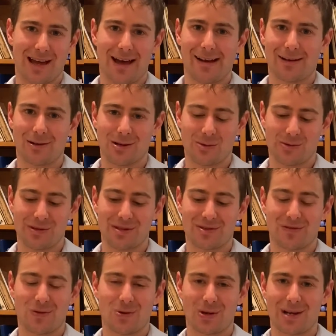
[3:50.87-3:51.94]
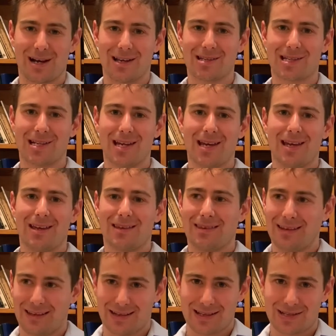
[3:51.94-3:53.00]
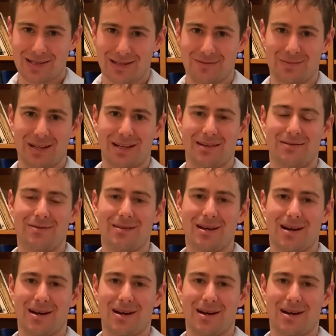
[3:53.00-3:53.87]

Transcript: accurate with this forecast, then that's going to be,